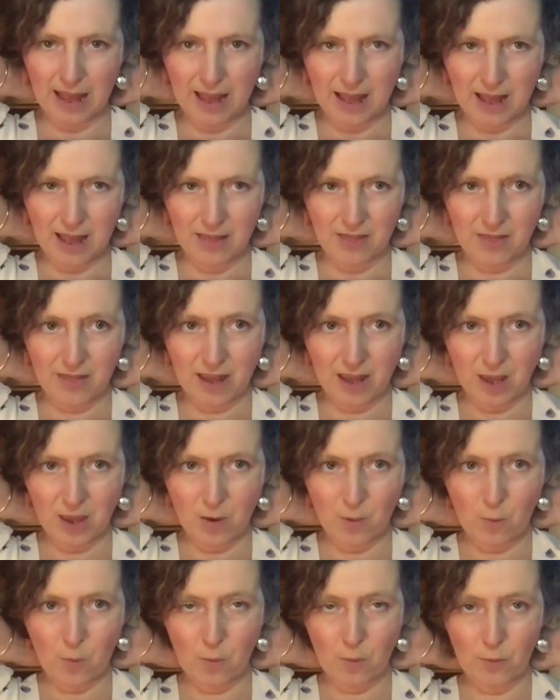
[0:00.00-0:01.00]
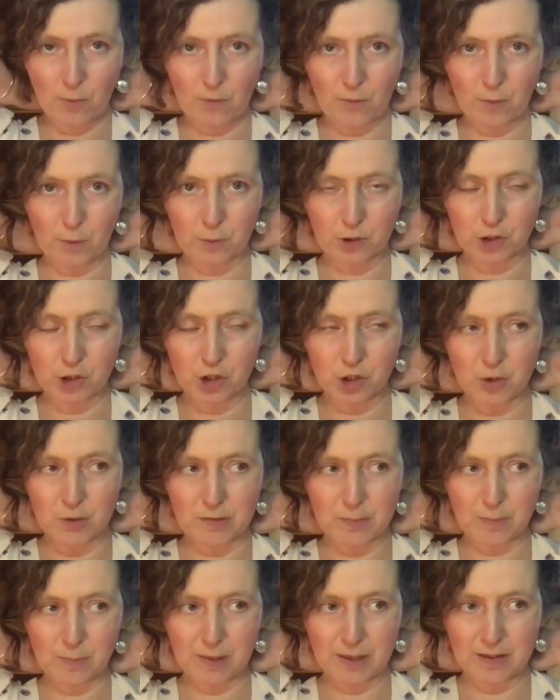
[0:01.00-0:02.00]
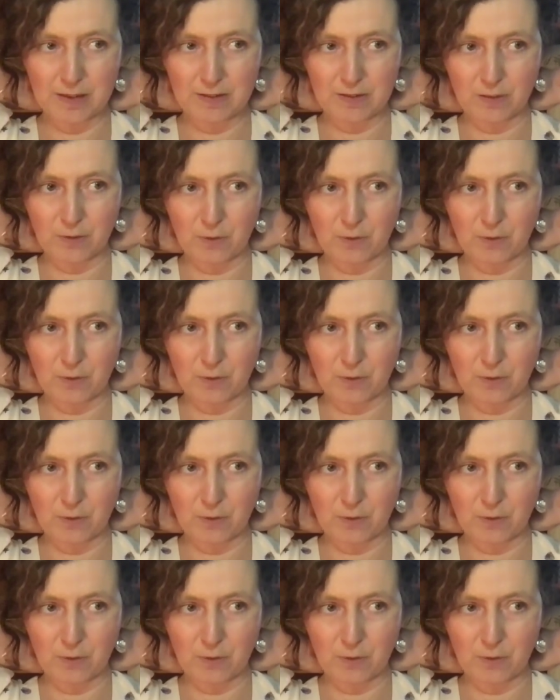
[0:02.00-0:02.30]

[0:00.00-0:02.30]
Thank you all for choosing pieces